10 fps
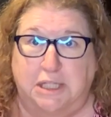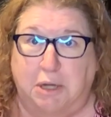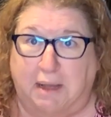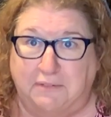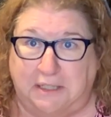
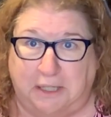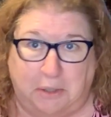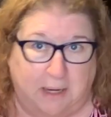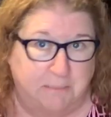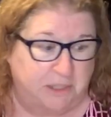Crafting and
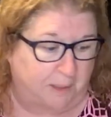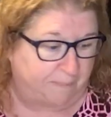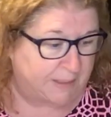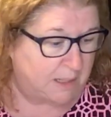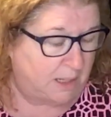Crime Show.
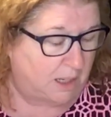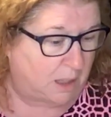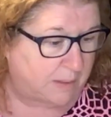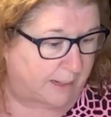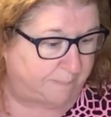
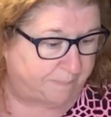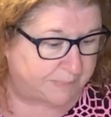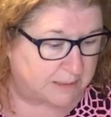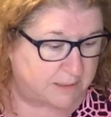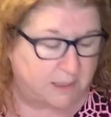Okay,
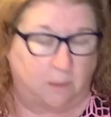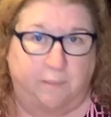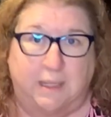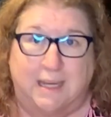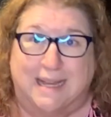so
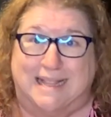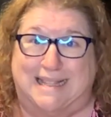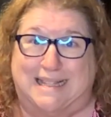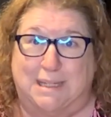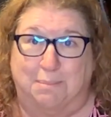
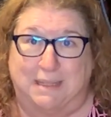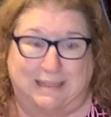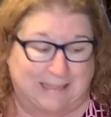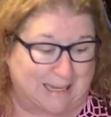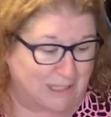
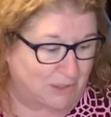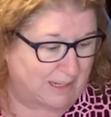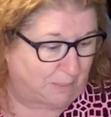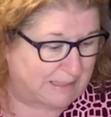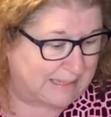
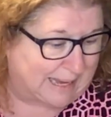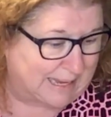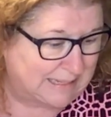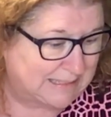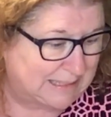yesterday we
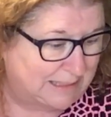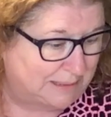get